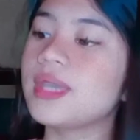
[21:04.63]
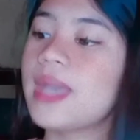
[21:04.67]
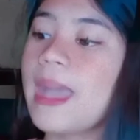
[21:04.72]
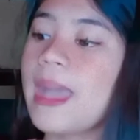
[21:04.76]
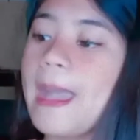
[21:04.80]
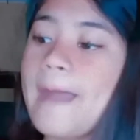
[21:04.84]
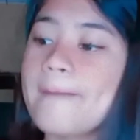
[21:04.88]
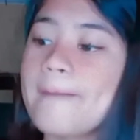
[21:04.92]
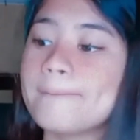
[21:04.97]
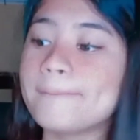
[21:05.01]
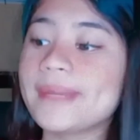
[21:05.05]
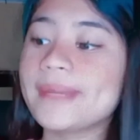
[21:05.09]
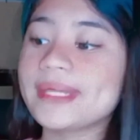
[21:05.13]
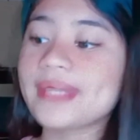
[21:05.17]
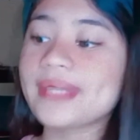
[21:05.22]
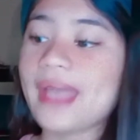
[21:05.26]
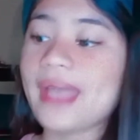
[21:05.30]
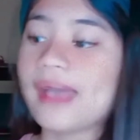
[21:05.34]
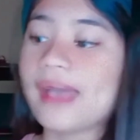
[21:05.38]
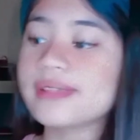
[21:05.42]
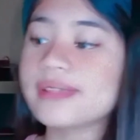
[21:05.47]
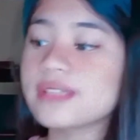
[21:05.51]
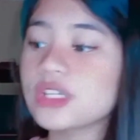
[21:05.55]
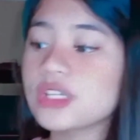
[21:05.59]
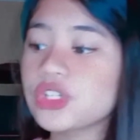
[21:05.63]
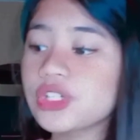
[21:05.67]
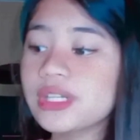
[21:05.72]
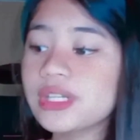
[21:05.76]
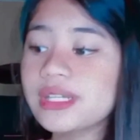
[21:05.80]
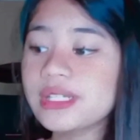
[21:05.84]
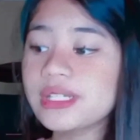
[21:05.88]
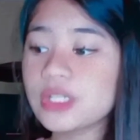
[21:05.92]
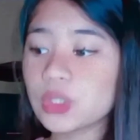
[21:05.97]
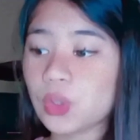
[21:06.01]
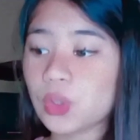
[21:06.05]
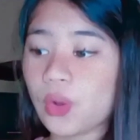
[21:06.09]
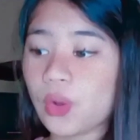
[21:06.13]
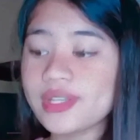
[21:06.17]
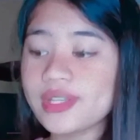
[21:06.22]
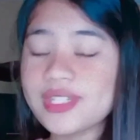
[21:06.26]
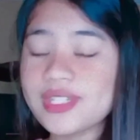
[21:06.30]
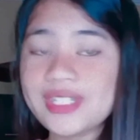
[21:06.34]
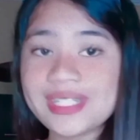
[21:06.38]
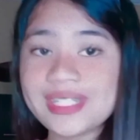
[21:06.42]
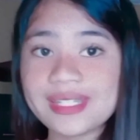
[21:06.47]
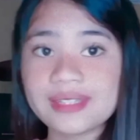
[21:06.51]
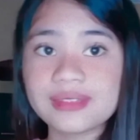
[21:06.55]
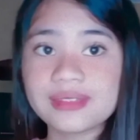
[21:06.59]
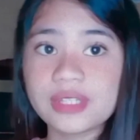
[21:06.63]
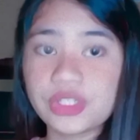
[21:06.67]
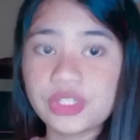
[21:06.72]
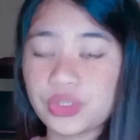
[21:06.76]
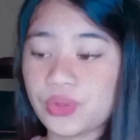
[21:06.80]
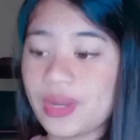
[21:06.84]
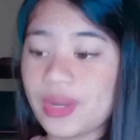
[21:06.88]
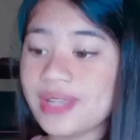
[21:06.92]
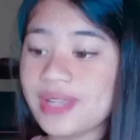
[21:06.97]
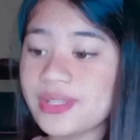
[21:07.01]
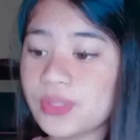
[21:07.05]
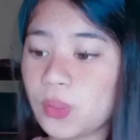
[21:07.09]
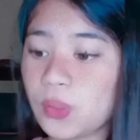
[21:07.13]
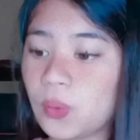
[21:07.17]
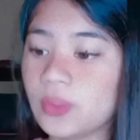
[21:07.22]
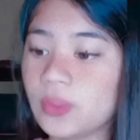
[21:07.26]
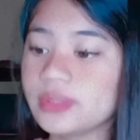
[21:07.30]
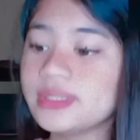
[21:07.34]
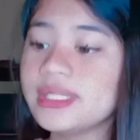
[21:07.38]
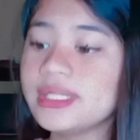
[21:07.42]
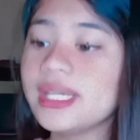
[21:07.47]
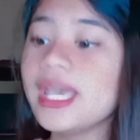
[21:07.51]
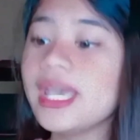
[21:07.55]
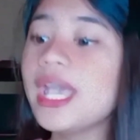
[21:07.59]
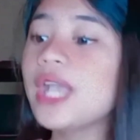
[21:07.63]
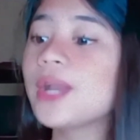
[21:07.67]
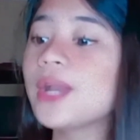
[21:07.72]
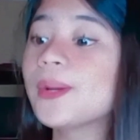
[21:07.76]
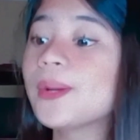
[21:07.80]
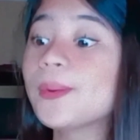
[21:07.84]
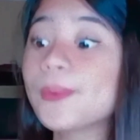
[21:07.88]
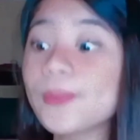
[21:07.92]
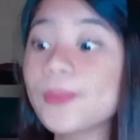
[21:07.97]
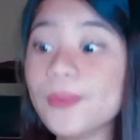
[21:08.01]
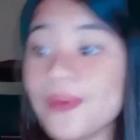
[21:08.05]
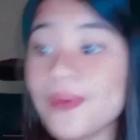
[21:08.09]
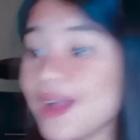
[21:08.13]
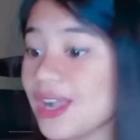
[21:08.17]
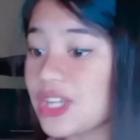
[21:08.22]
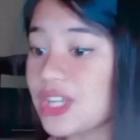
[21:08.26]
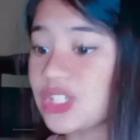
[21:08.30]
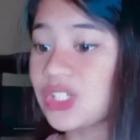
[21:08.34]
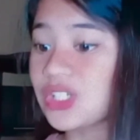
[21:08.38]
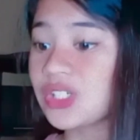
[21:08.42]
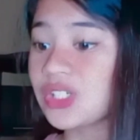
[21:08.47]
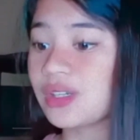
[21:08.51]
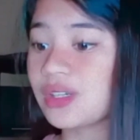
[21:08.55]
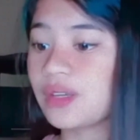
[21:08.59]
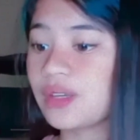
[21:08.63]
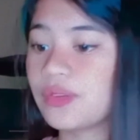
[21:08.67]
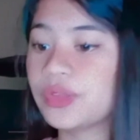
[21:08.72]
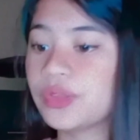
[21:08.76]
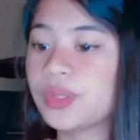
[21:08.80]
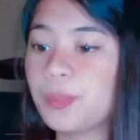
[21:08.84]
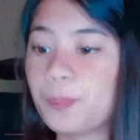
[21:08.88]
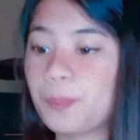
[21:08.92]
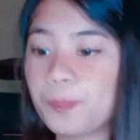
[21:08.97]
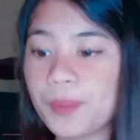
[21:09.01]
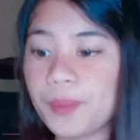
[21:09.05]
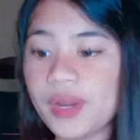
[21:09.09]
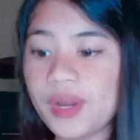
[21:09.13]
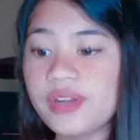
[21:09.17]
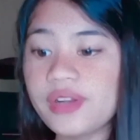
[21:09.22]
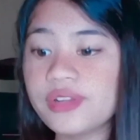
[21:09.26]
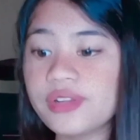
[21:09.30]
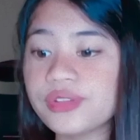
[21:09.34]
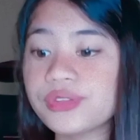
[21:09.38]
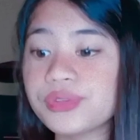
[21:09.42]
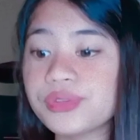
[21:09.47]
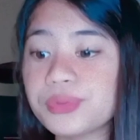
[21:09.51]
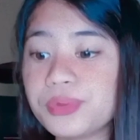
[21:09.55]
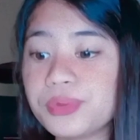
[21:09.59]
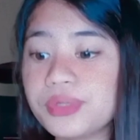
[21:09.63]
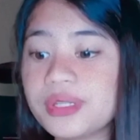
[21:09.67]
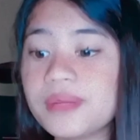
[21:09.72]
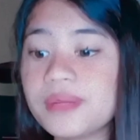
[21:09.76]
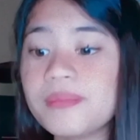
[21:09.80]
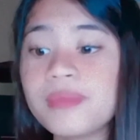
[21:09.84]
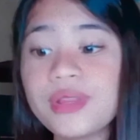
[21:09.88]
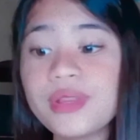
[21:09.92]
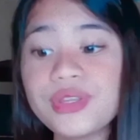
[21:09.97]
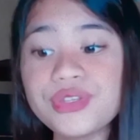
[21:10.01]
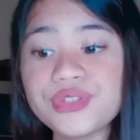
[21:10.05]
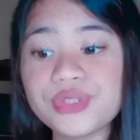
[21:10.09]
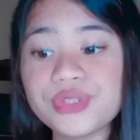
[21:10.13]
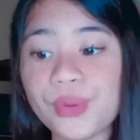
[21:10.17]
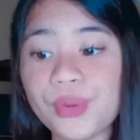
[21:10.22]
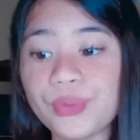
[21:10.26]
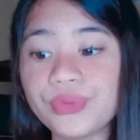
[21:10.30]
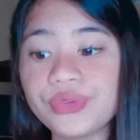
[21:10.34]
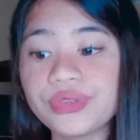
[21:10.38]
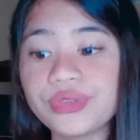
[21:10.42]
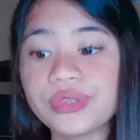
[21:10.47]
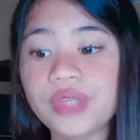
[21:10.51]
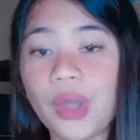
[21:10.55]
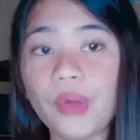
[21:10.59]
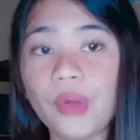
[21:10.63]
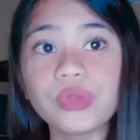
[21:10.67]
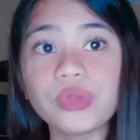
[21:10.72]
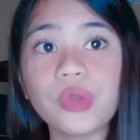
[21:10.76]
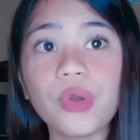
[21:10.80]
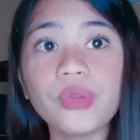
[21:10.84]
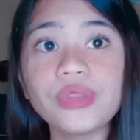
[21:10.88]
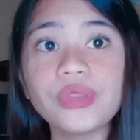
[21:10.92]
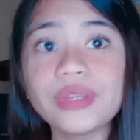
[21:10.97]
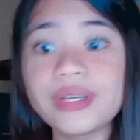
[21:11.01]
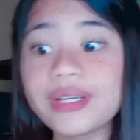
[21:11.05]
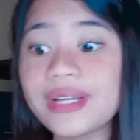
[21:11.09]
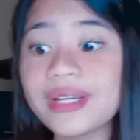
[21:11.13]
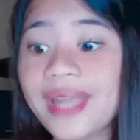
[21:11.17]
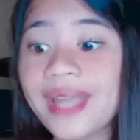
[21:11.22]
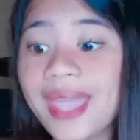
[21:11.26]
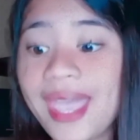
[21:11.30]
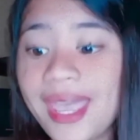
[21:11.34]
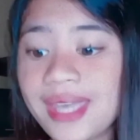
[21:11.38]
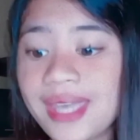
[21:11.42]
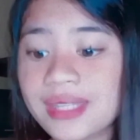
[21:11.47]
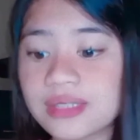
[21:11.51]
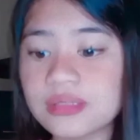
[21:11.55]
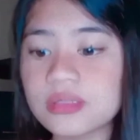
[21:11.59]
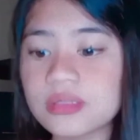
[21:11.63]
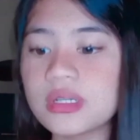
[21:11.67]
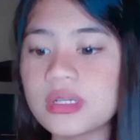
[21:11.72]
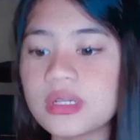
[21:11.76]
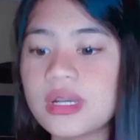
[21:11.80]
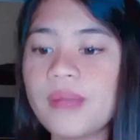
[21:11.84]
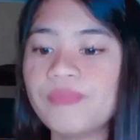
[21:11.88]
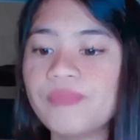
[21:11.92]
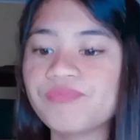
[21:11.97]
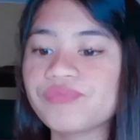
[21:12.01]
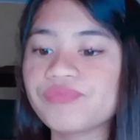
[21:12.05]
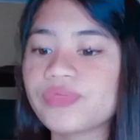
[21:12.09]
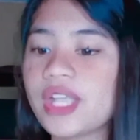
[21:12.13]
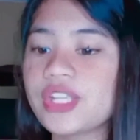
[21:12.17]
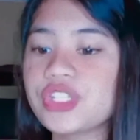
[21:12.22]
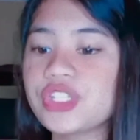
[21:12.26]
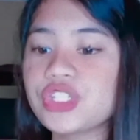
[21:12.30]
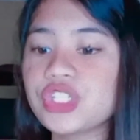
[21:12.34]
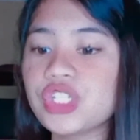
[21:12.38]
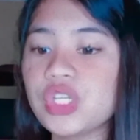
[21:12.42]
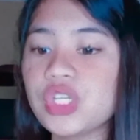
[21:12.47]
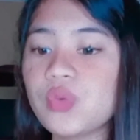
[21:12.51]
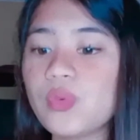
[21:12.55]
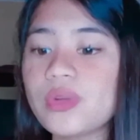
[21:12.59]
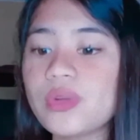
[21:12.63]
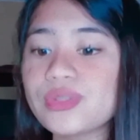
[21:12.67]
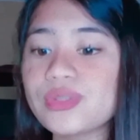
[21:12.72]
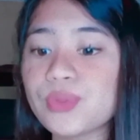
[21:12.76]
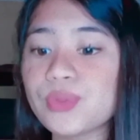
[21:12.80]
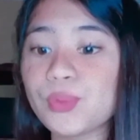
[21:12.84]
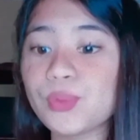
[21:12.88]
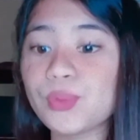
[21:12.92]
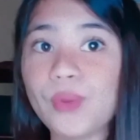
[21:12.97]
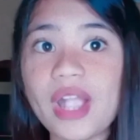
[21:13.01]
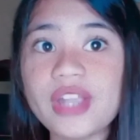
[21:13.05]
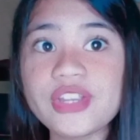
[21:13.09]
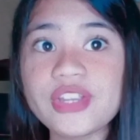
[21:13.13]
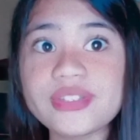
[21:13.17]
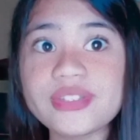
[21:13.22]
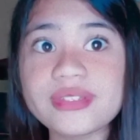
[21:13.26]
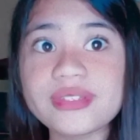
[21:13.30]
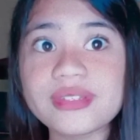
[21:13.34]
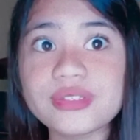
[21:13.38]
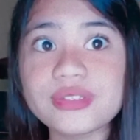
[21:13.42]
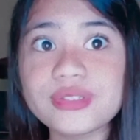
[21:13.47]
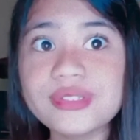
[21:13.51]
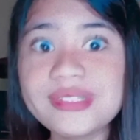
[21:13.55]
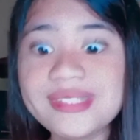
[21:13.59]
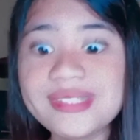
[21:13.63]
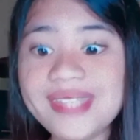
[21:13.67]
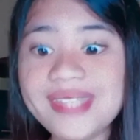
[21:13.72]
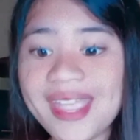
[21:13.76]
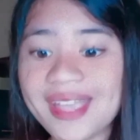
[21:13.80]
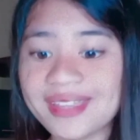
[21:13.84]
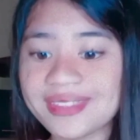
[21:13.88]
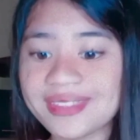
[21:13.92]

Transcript: But as she crossed the threshold, crash! The bird threw the millstone down on her head, and she was crushed to death.